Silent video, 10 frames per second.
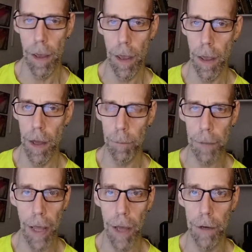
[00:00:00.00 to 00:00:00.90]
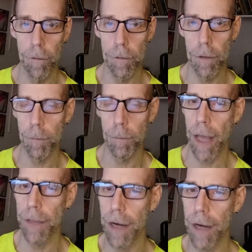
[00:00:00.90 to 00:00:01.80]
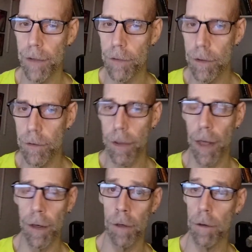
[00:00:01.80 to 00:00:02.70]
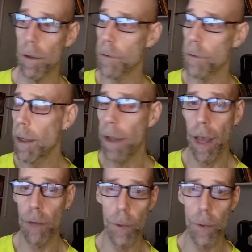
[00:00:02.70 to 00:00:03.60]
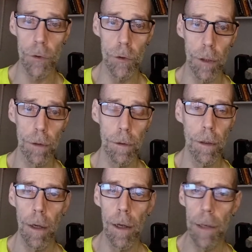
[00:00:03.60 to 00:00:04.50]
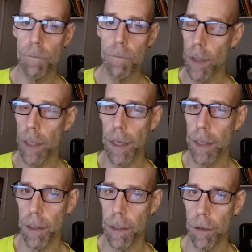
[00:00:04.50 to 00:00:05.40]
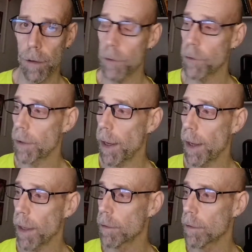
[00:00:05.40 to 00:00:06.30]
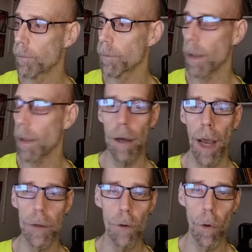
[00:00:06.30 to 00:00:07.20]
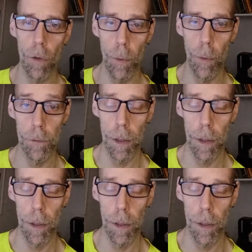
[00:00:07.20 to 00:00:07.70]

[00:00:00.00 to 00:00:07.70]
I'm glad. I'm glad that I listened to that inner urge, as we all should. You're going to get an inner urge today. I don't know what it's going to